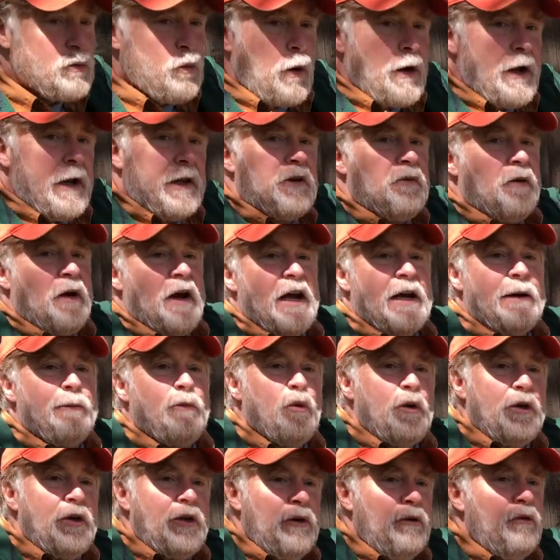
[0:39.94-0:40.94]
what other animal
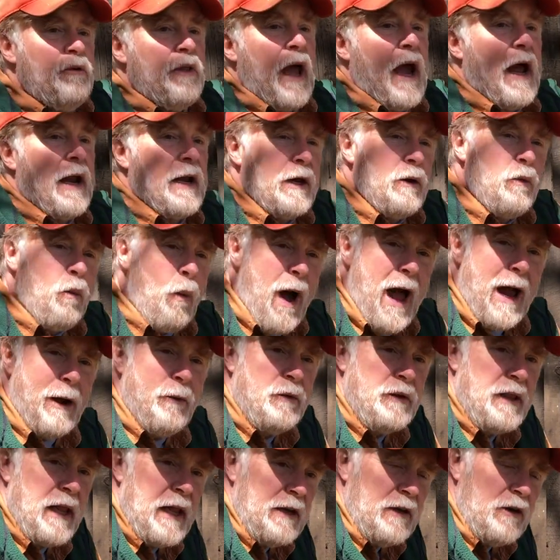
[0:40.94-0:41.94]
would do that? And why
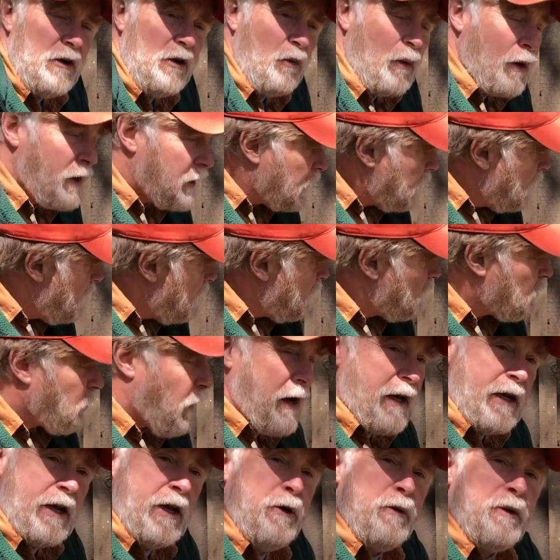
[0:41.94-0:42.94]
would they do it
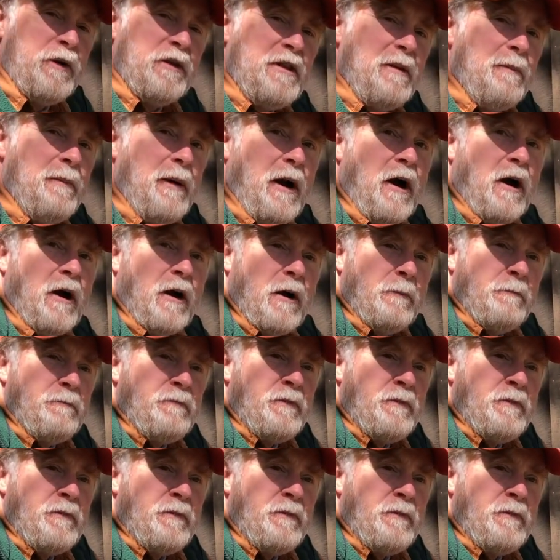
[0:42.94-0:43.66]
right here at the barn?